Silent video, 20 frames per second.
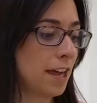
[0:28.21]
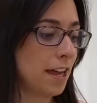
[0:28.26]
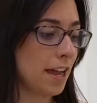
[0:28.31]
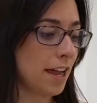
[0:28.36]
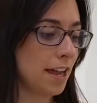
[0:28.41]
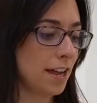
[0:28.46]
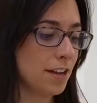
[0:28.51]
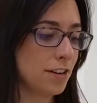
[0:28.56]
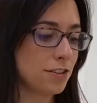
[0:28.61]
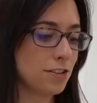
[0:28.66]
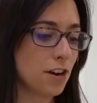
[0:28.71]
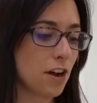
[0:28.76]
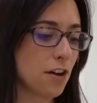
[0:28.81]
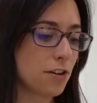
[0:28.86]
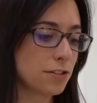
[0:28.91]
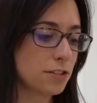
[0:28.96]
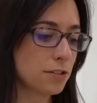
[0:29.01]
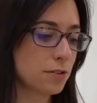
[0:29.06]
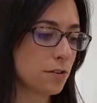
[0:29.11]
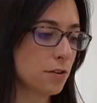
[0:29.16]
And you're
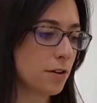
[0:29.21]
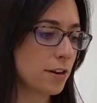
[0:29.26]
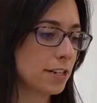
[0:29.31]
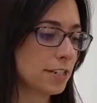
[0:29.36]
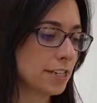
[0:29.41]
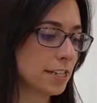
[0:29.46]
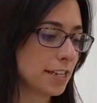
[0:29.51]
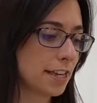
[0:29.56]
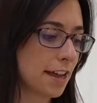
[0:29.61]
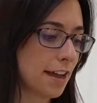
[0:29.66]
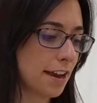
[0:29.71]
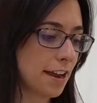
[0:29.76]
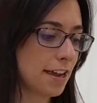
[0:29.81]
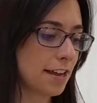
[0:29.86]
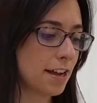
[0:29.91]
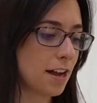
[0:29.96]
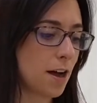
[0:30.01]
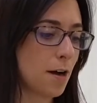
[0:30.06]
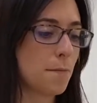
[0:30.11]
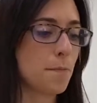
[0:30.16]
also going to get a
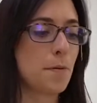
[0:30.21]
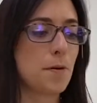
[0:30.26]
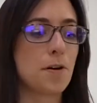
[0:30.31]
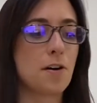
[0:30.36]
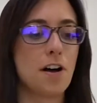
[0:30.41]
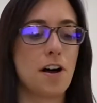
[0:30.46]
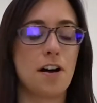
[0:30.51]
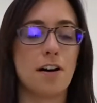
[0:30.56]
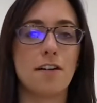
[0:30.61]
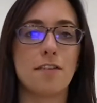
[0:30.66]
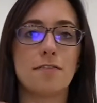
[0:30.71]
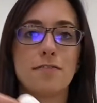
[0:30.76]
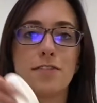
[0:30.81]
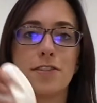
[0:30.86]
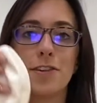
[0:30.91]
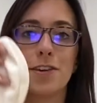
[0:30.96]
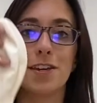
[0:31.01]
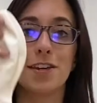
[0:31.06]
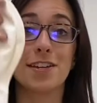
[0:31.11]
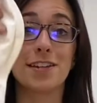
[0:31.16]
couple of
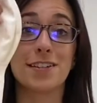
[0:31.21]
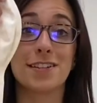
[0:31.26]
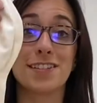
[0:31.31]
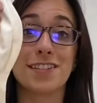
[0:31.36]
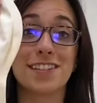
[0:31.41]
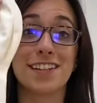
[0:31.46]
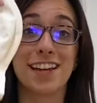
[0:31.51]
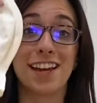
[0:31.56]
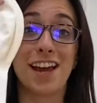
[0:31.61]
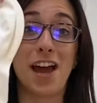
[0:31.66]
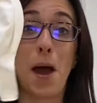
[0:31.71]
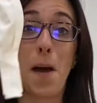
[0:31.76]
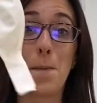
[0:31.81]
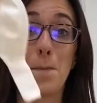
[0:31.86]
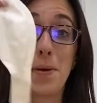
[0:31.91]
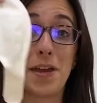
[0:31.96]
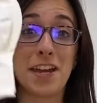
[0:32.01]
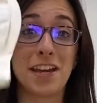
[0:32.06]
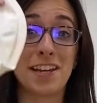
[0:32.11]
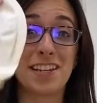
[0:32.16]
these
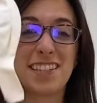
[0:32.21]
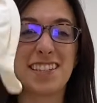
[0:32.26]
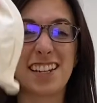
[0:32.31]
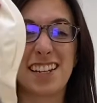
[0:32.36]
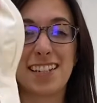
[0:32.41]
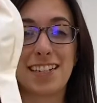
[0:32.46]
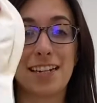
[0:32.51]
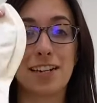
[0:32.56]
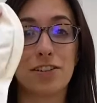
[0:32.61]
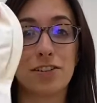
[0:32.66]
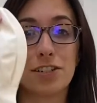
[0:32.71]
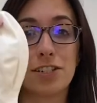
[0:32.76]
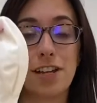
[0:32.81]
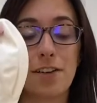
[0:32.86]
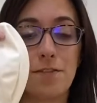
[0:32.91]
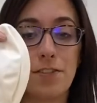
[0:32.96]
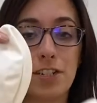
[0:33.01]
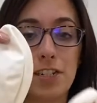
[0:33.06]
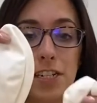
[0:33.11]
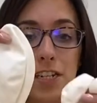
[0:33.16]
big 16 or
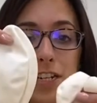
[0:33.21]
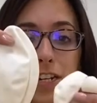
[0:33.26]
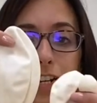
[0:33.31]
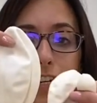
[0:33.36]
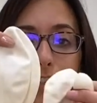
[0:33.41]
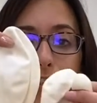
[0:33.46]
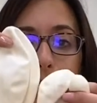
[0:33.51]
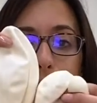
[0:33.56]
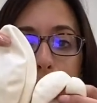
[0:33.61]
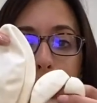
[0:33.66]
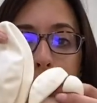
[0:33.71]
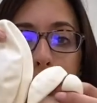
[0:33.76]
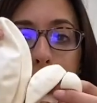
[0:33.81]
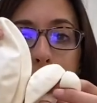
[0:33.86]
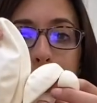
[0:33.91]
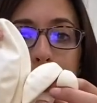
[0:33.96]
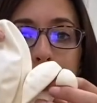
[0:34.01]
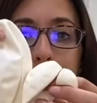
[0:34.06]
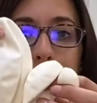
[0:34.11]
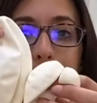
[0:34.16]
17-inch
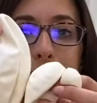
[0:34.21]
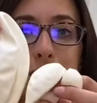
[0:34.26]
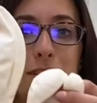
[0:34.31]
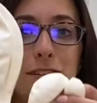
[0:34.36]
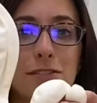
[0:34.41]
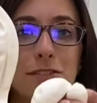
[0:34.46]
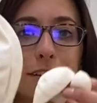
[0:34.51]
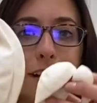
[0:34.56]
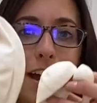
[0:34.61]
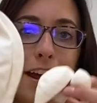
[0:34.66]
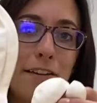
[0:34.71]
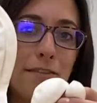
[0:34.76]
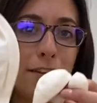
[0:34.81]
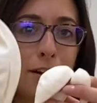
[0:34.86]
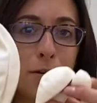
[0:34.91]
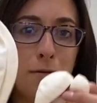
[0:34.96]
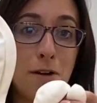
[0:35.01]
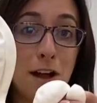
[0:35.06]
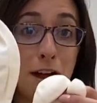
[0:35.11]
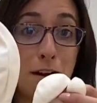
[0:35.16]
balloons. Those are kind of
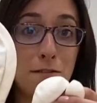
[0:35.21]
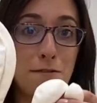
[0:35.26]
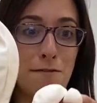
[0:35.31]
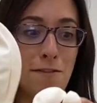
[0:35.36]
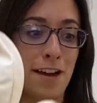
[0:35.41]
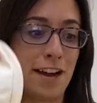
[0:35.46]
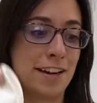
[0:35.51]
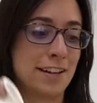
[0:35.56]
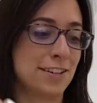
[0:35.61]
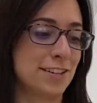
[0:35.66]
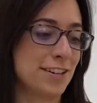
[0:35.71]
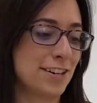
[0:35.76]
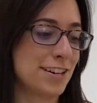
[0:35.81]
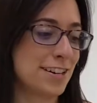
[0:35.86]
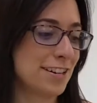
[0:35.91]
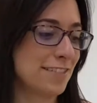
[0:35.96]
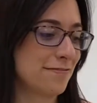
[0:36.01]
our wow factor.